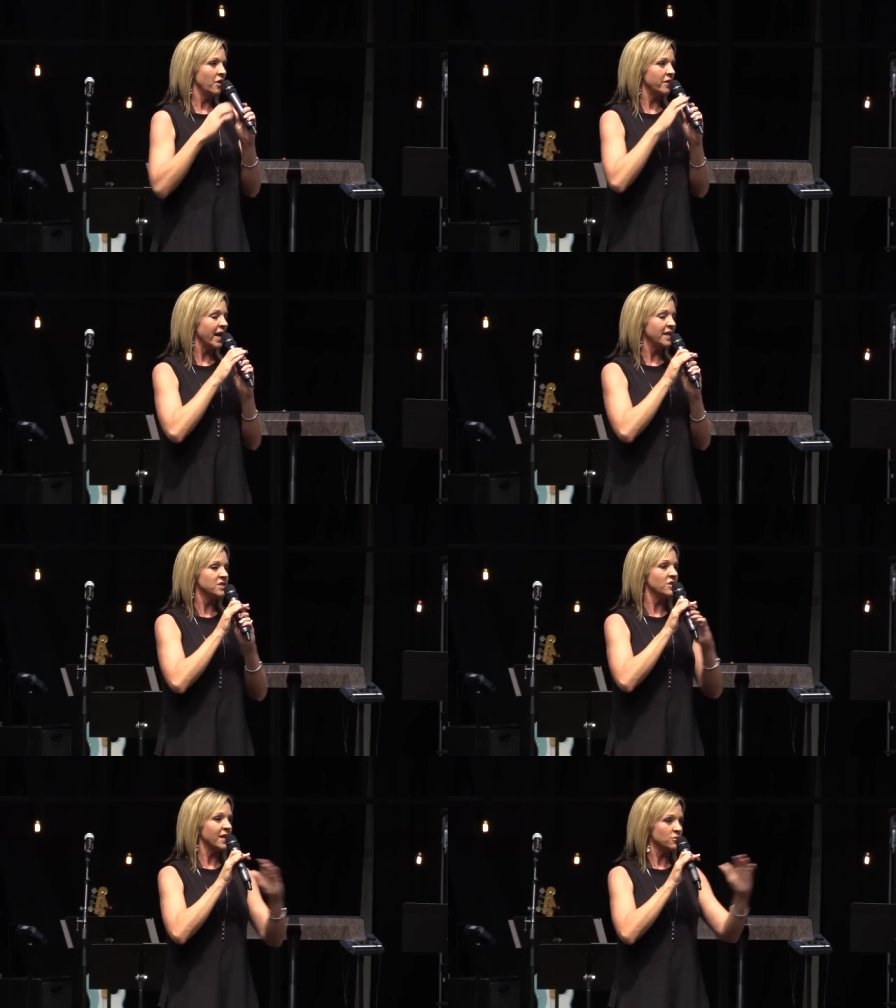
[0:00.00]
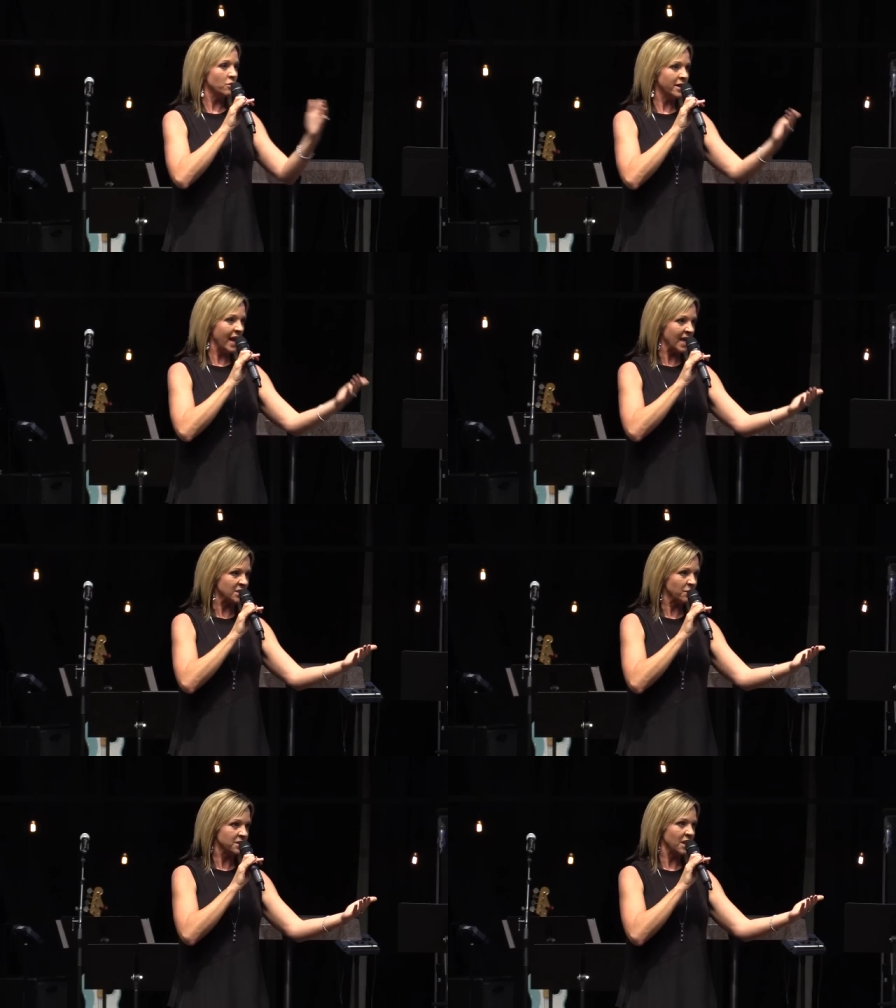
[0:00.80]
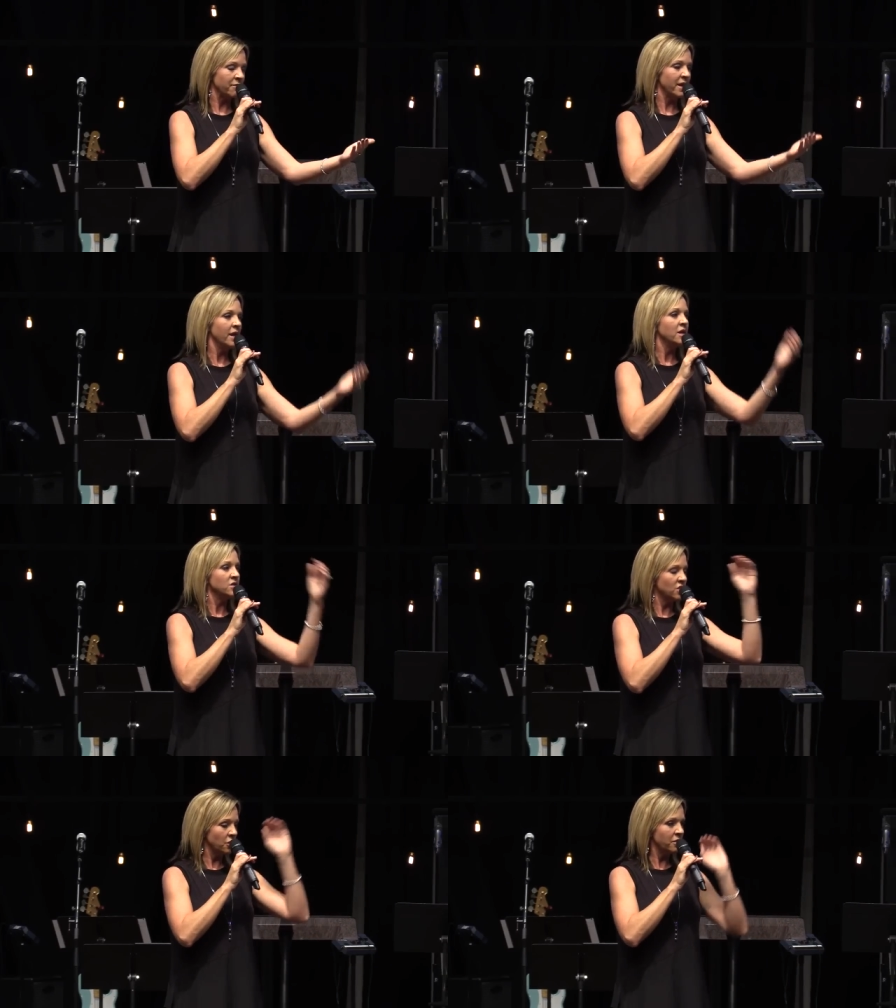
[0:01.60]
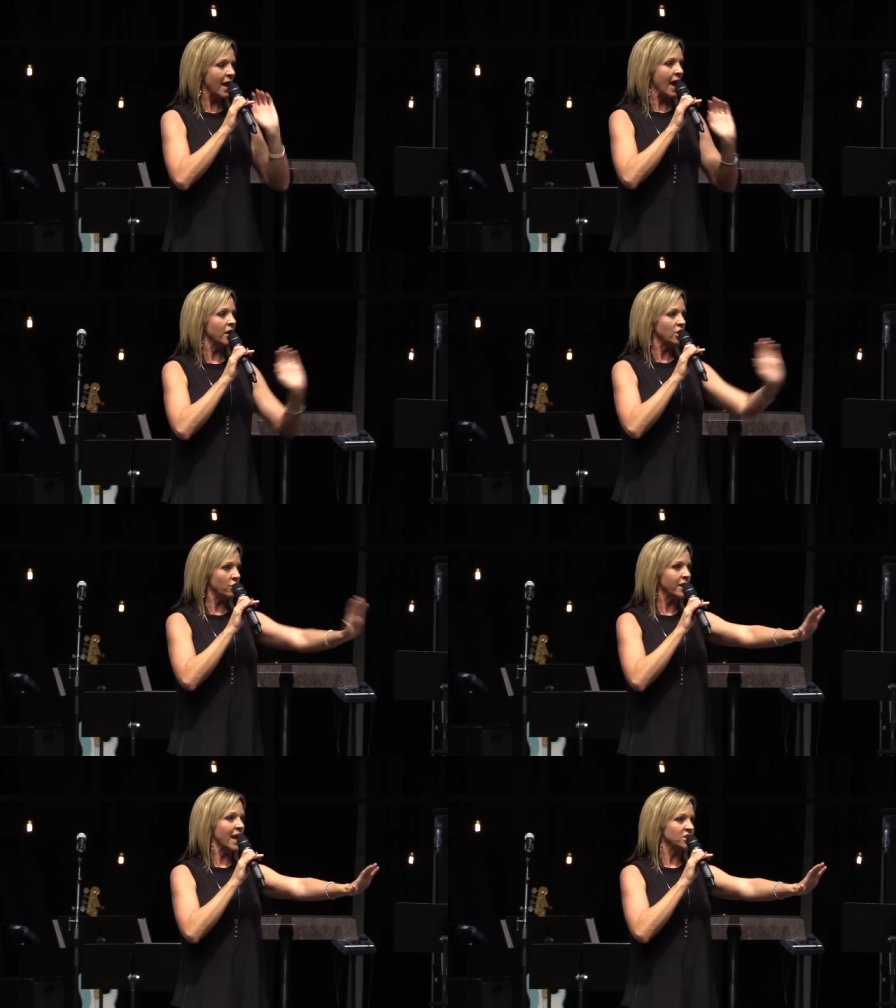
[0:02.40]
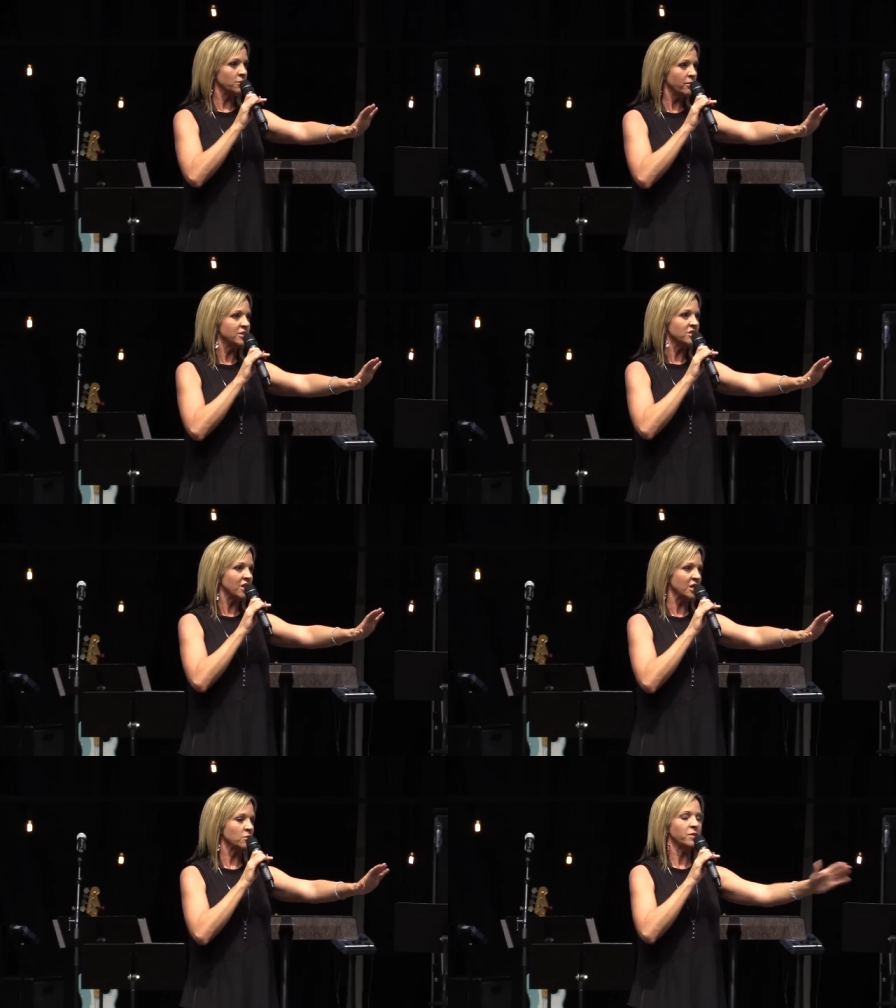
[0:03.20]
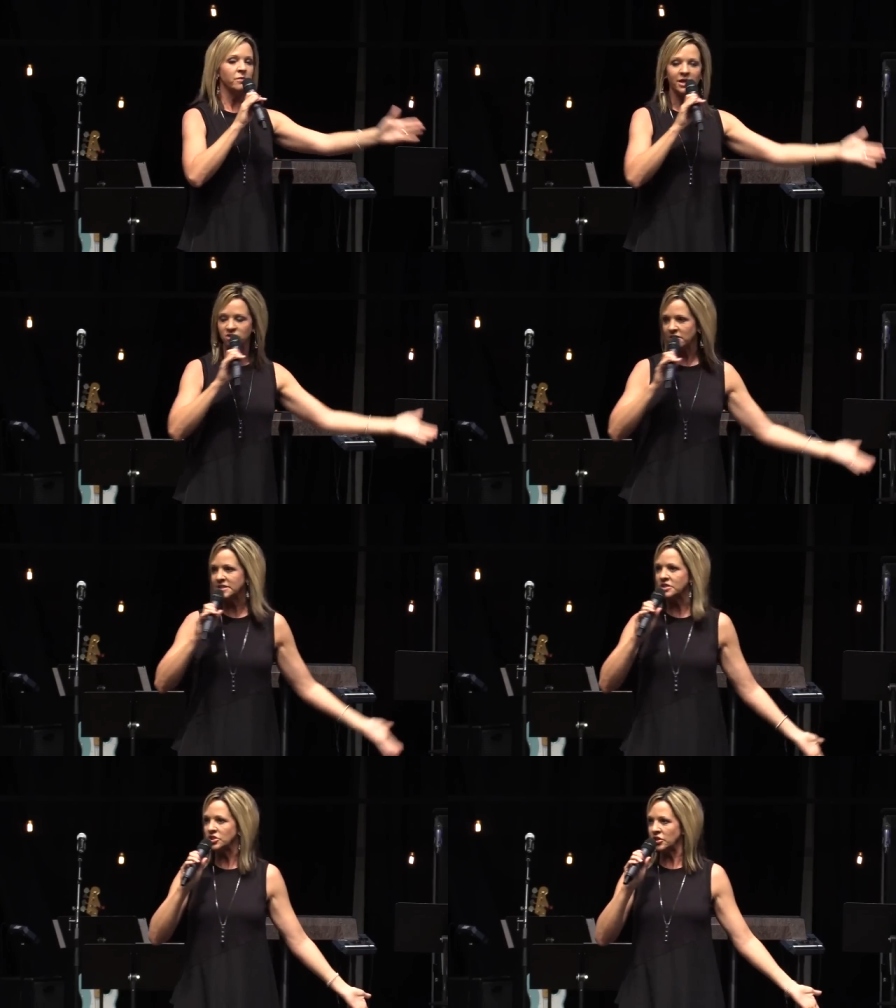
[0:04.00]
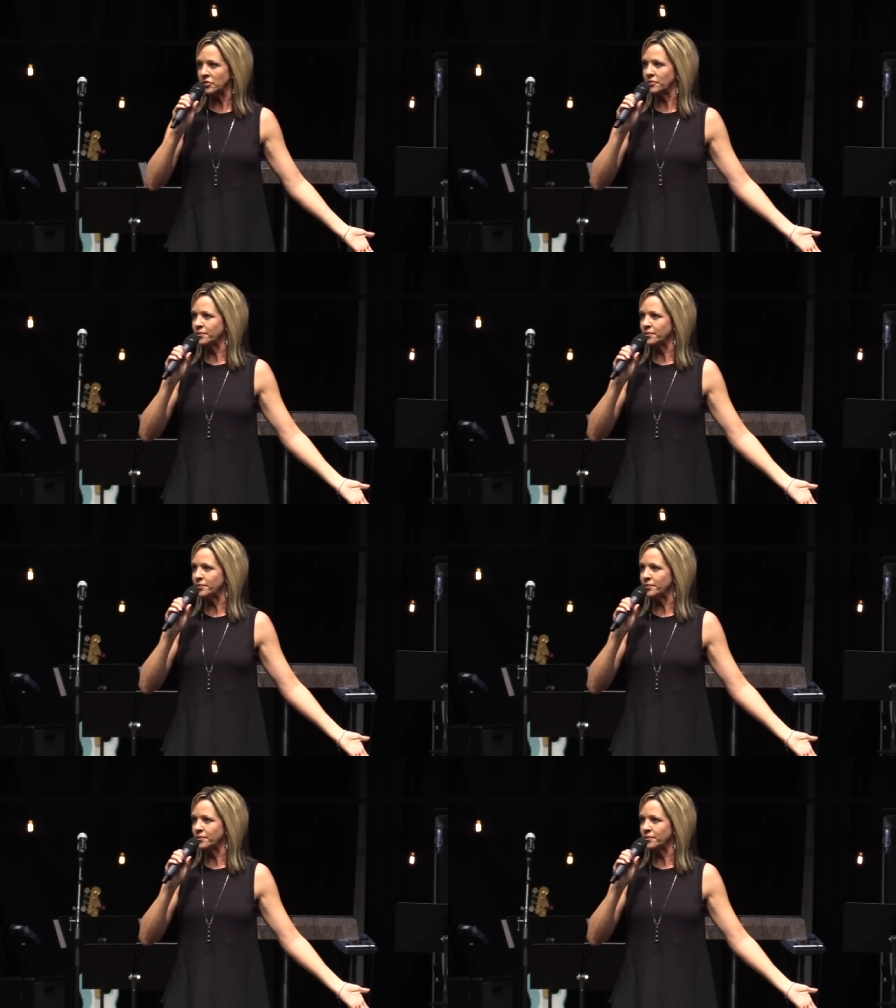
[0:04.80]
Okay, so that's one aspect of it, so that you can actually preach the gospel and people actually listen to you.